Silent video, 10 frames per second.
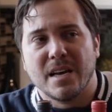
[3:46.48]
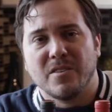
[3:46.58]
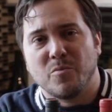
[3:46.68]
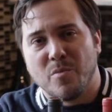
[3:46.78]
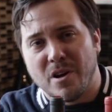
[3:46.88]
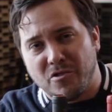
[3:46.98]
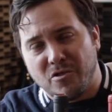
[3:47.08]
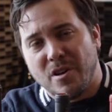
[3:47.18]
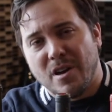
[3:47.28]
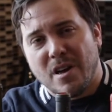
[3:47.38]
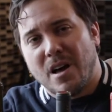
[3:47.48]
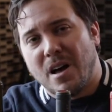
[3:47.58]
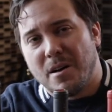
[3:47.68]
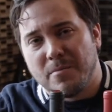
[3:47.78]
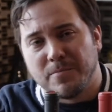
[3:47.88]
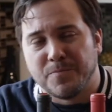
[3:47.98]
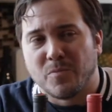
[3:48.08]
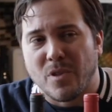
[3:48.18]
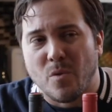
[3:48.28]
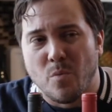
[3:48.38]
is
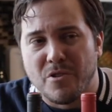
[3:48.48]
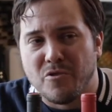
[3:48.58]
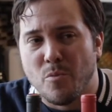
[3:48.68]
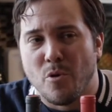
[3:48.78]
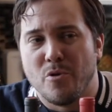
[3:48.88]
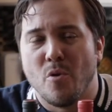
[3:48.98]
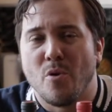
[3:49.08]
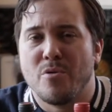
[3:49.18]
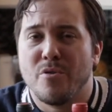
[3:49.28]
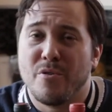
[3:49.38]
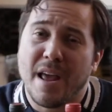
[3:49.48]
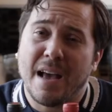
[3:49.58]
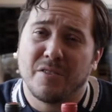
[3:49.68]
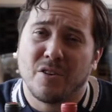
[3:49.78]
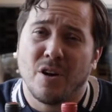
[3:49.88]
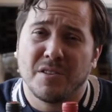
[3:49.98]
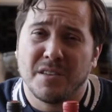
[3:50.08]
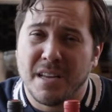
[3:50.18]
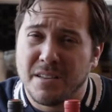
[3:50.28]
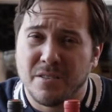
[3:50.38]
much more northern. It has a
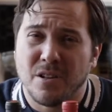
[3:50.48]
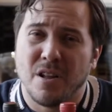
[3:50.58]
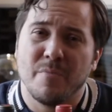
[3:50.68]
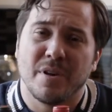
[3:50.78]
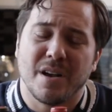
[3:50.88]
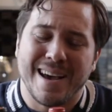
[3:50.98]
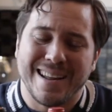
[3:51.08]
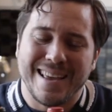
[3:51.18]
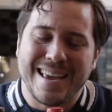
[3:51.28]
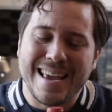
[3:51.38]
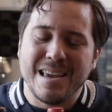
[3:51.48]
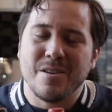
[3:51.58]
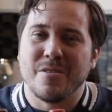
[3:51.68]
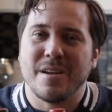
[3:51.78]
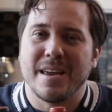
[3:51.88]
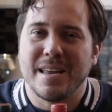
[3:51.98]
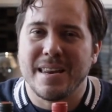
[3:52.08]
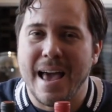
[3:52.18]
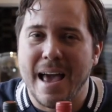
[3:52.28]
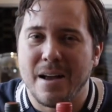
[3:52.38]
continental climate, kind of like here
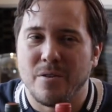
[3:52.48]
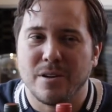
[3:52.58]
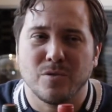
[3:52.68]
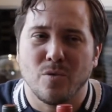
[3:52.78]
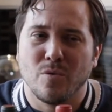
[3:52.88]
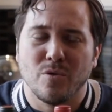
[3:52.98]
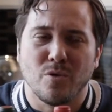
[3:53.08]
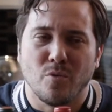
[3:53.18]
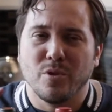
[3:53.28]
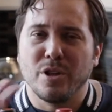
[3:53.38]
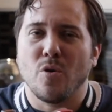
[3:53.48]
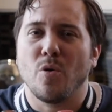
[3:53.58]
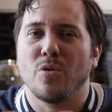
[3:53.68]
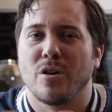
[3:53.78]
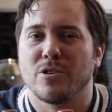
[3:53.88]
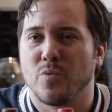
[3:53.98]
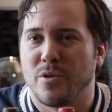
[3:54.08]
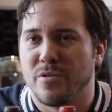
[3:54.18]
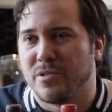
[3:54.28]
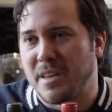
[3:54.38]
in Niagara. So, really cold, harsh
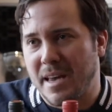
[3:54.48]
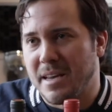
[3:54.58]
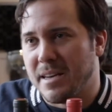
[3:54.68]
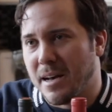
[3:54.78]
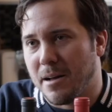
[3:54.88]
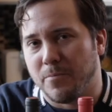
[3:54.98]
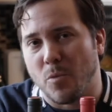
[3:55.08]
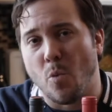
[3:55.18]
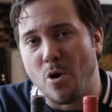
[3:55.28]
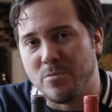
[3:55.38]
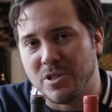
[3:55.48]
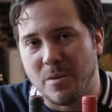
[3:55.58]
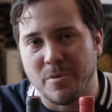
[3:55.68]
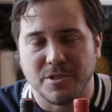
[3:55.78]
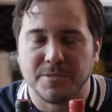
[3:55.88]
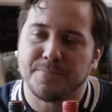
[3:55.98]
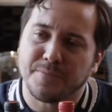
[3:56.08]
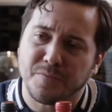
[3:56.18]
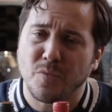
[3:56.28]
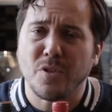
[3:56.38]
winters and warm summers.
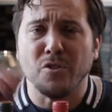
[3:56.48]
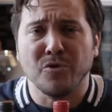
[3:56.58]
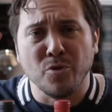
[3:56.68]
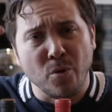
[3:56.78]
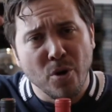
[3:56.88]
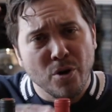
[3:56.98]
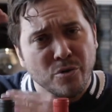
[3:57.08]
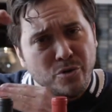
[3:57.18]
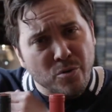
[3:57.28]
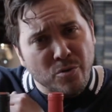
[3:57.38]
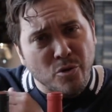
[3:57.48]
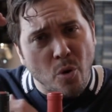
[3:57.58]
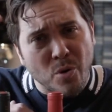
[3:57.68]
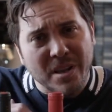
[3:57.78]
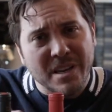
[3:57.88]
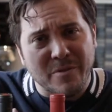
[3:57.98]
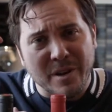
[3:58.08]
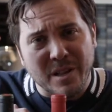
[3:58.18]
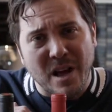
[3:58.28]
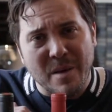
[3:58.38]
So two totally
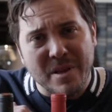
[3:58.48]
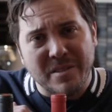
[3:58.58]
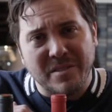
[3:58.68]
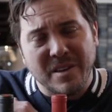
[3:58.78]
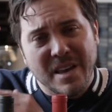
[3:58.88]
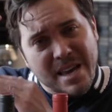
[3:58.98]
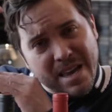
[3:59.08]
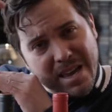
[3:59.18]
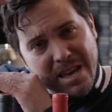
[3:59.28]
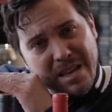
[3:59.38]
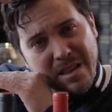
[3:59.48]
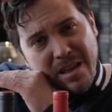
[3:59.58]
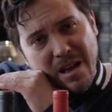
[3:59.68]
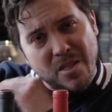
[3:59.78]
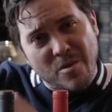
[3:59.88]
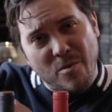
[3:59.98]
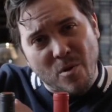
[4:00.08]
different climates in the